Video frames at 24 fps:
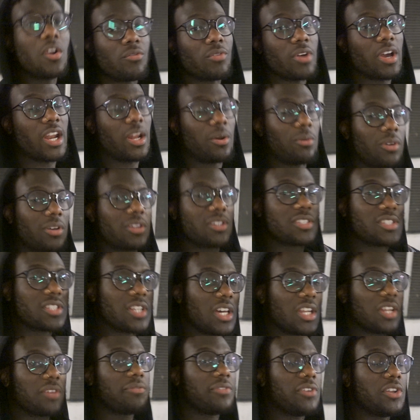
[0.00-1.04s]
Right, now we're going to
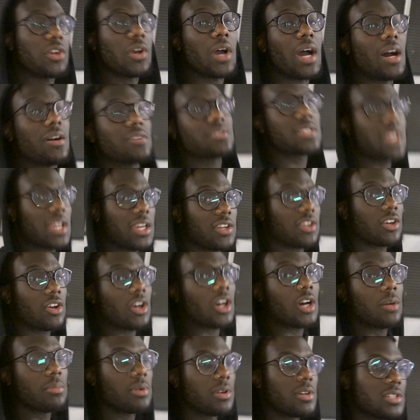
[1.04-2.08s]
start the video outside the
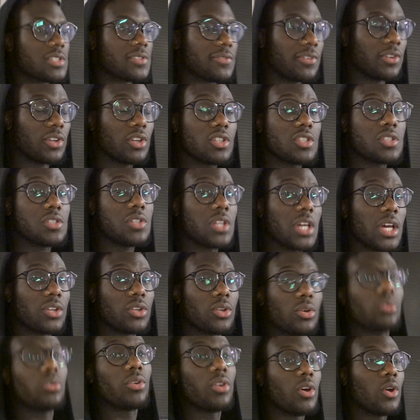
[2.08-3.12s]
car, because for those of you that
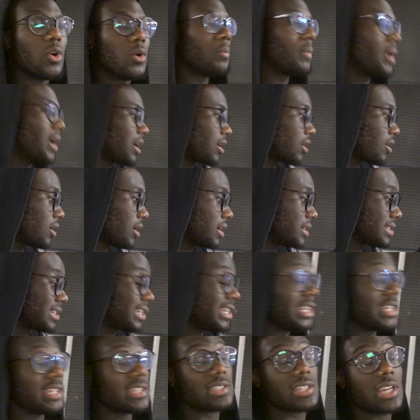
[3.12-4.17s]
don't know, my car is
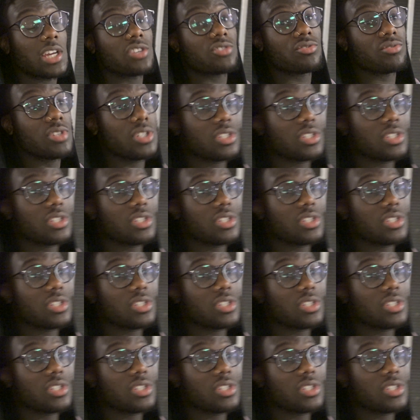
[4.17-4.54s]
keyless entry.